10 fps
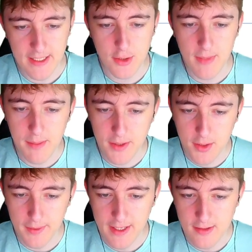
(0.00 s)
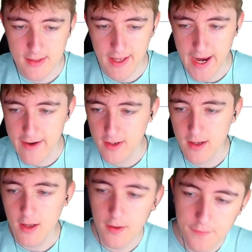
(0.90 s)
So maybe coming down to that area
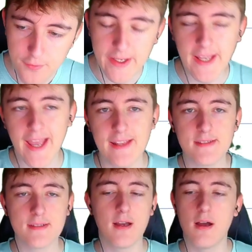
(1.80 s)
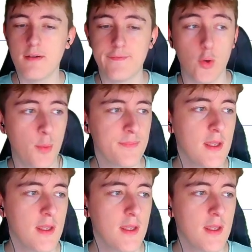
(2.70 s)
at 3884.